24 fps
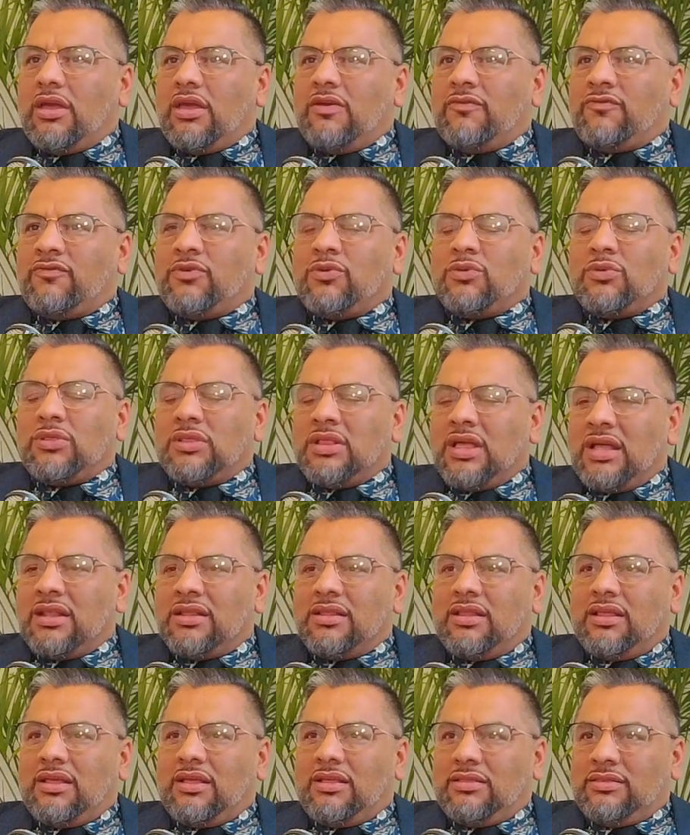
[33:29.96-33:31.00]
If you let
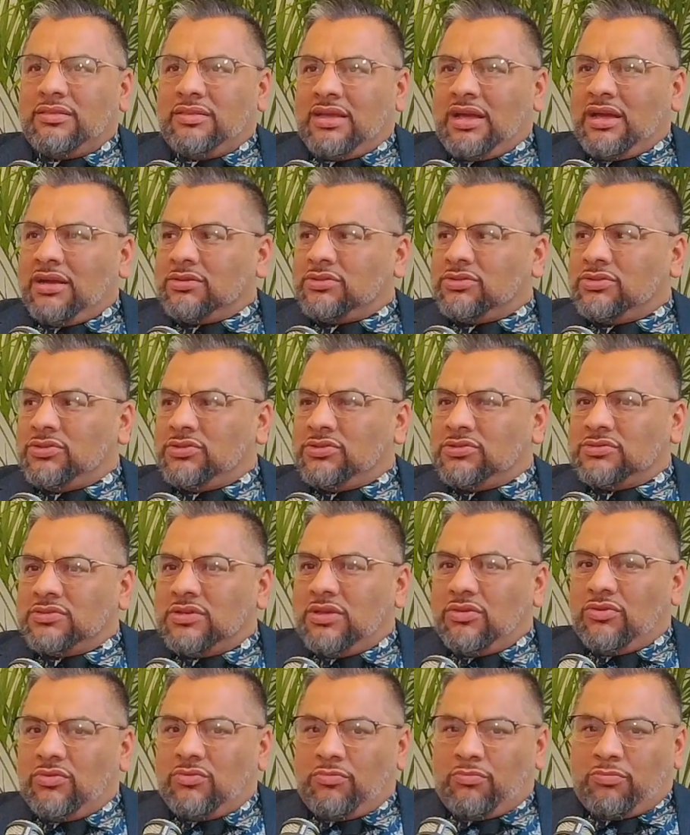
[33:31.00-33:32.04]
doctors
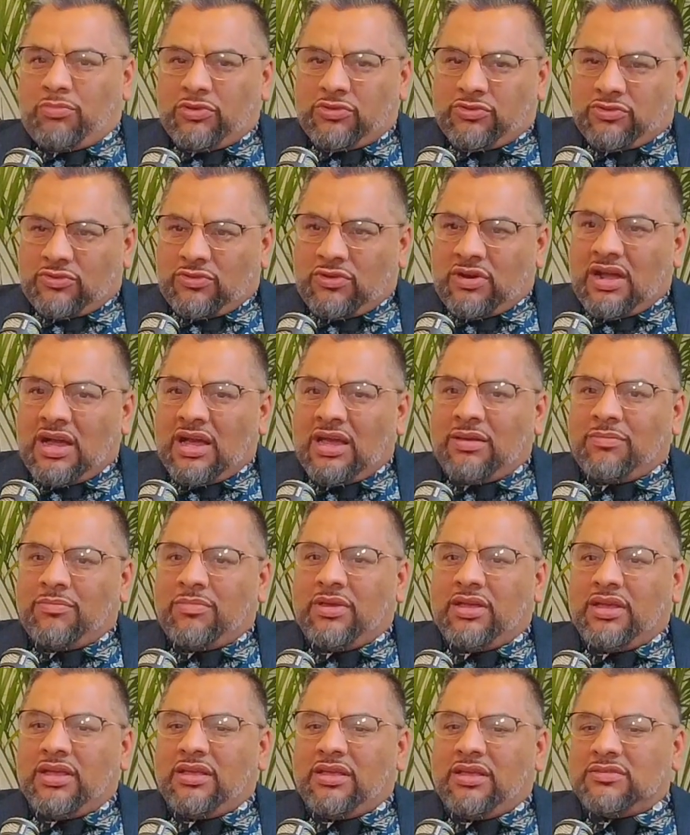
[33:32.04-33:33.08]
prescribe,
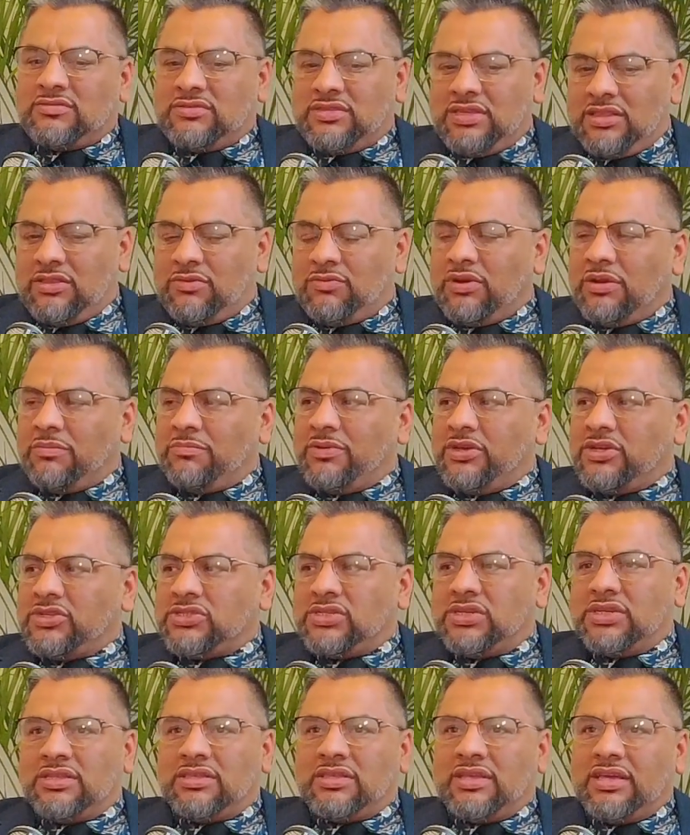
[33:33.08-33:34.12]
see the right patient,
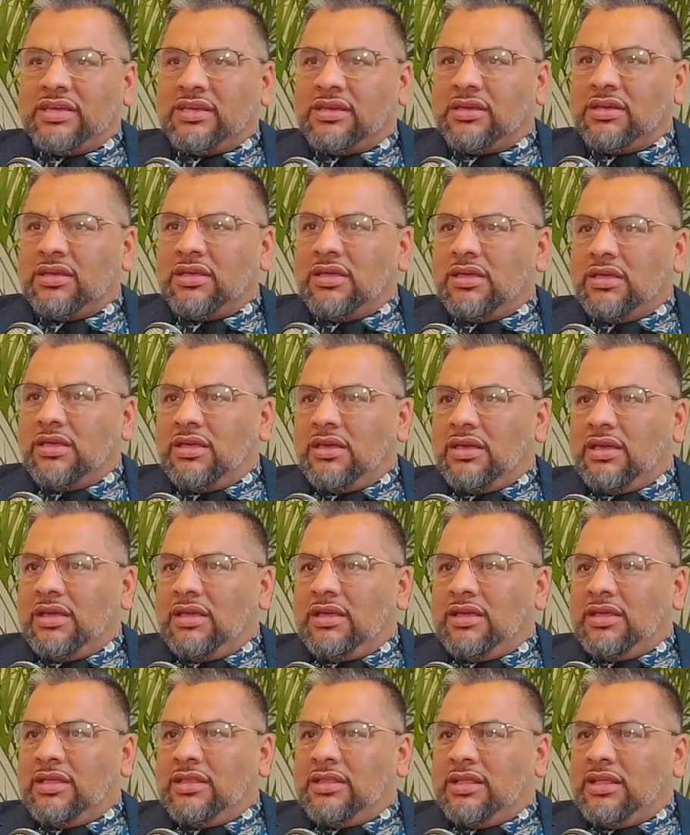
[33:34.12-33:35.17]
and take
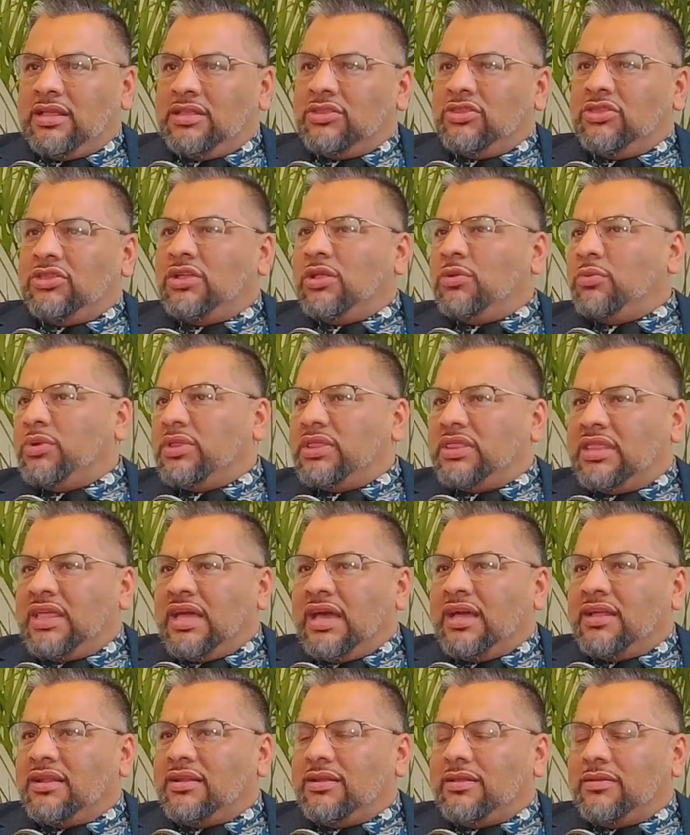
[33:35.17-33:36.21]
and deal with
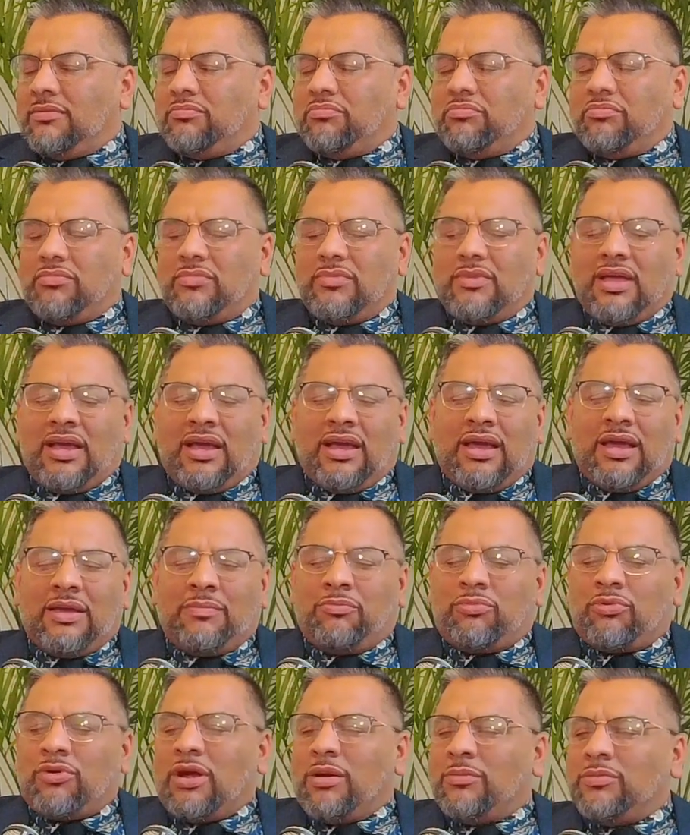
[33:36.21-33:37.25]
that, I
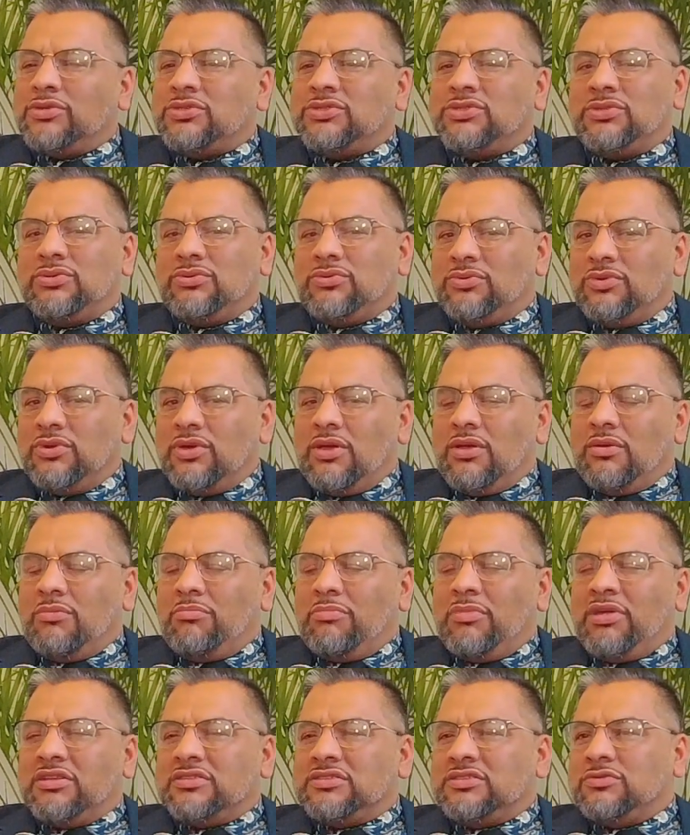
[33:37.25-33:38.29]
promise you,
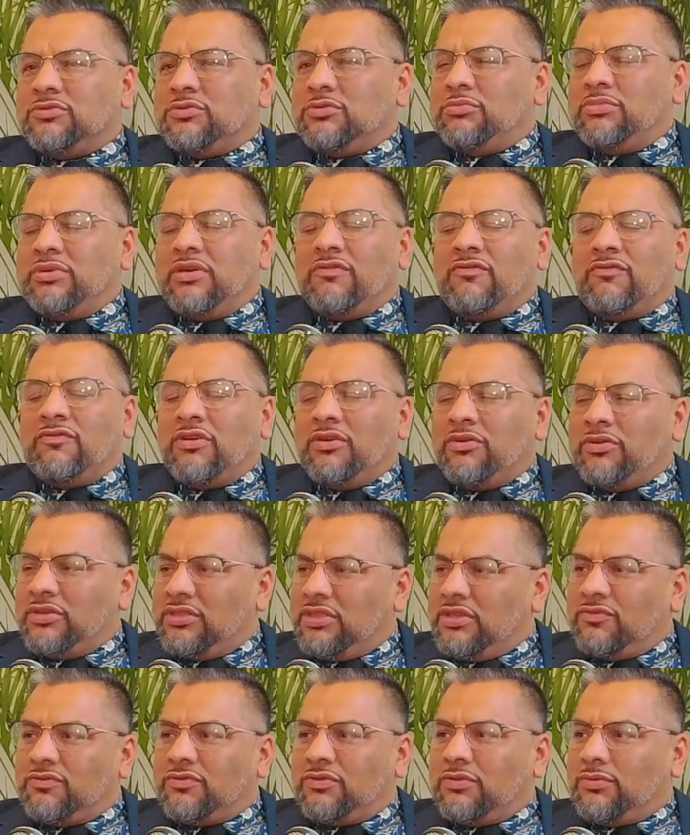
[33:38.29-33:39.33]
medicine would be a very
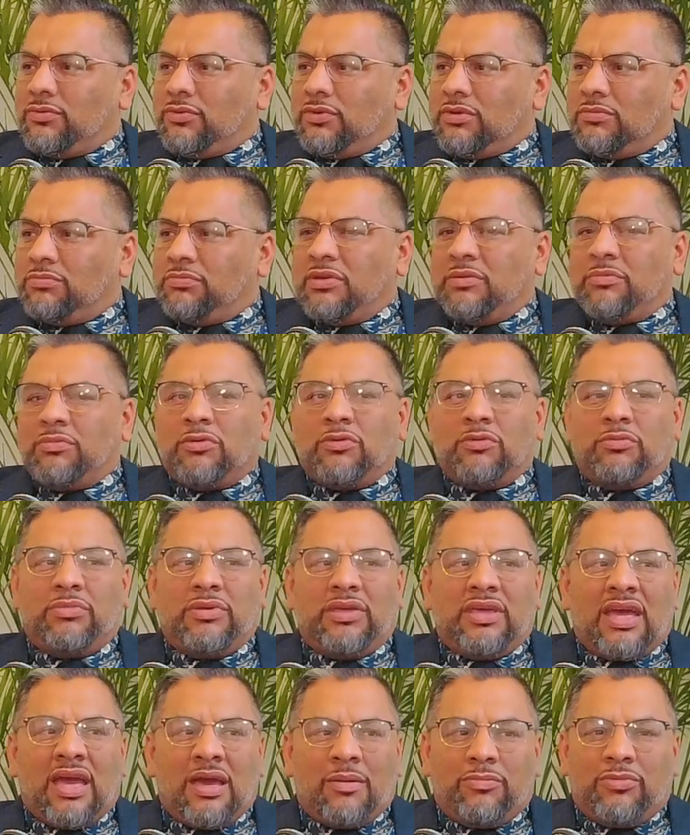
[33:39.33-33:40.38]
different world. People would be
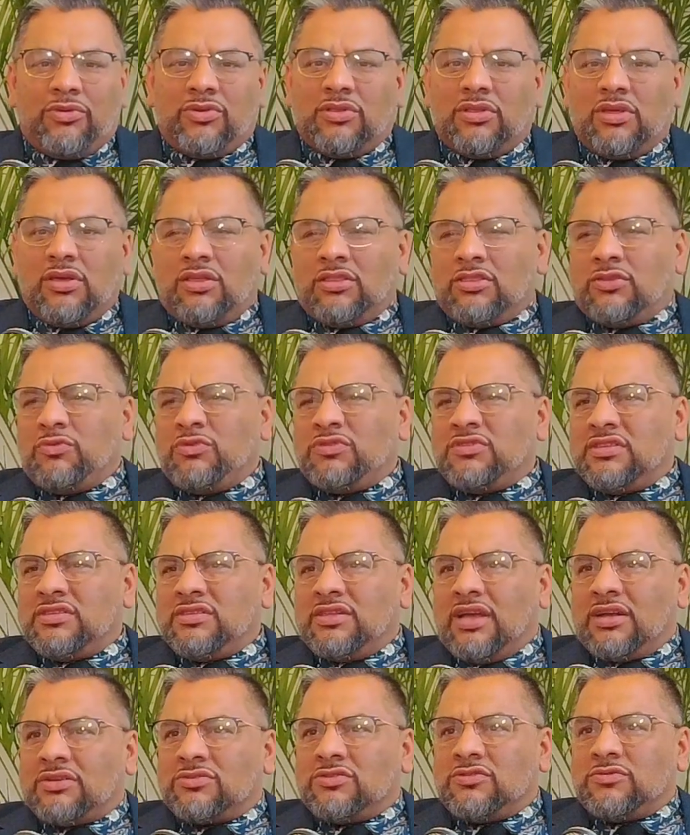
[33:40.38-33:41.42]
happier. The reason
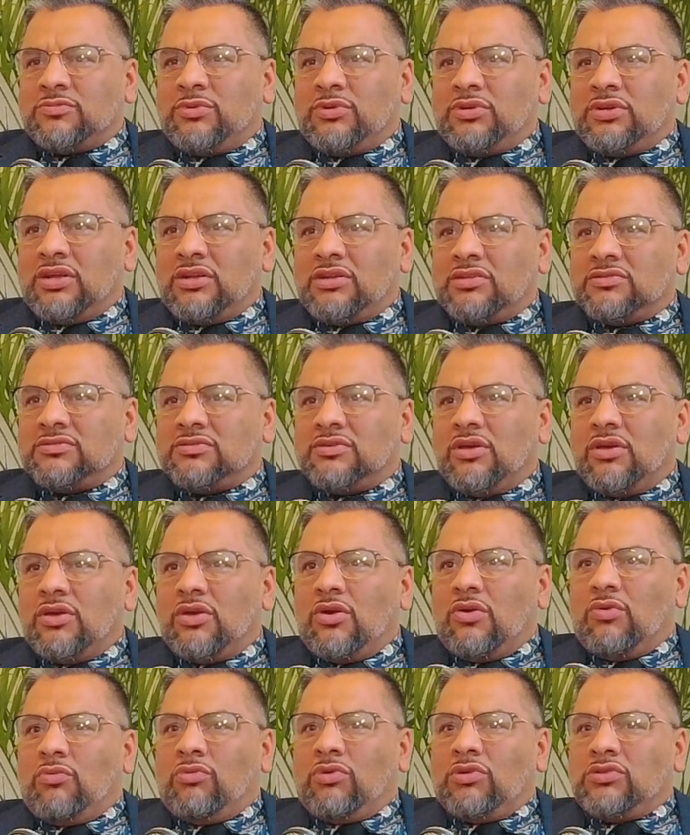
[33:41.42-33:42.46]
doctors burn out is
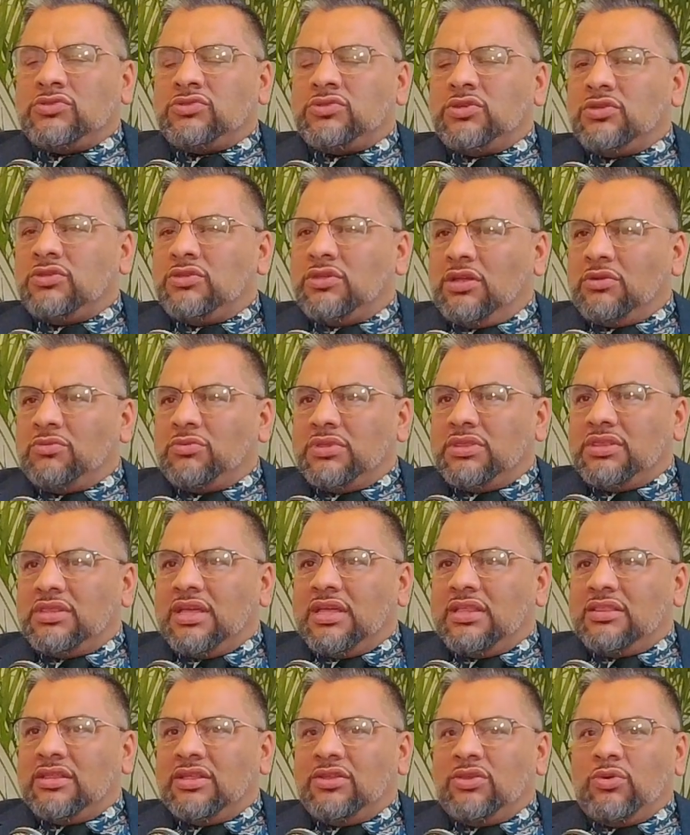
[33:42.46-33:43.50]
once you're done with
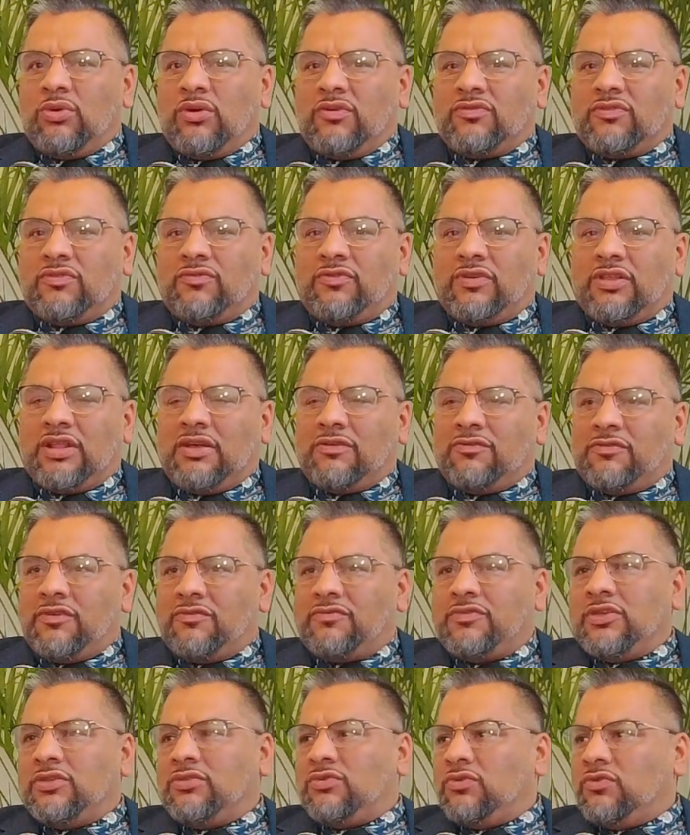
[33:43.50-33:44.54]
that, then you have to fill out
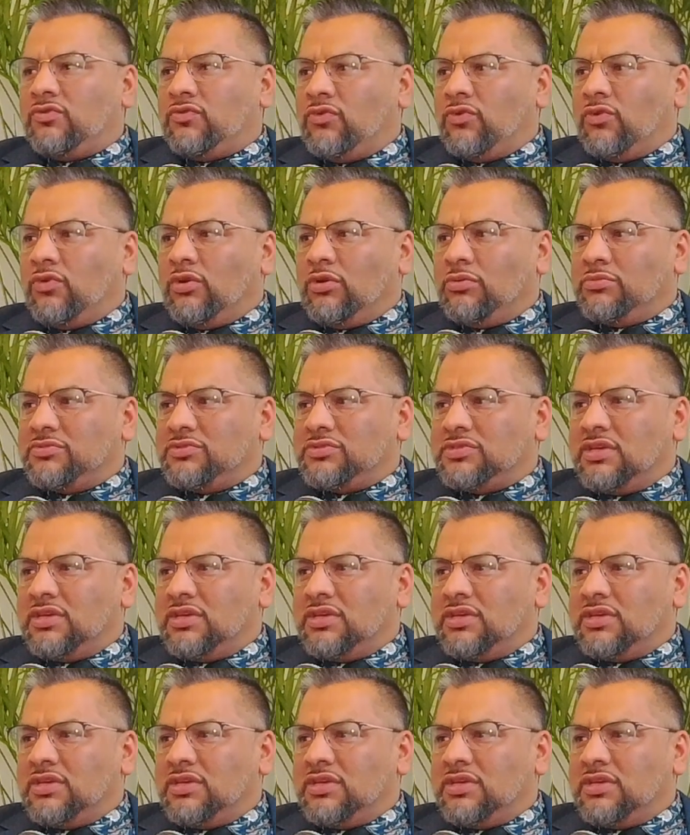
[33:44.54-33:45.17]
52 forms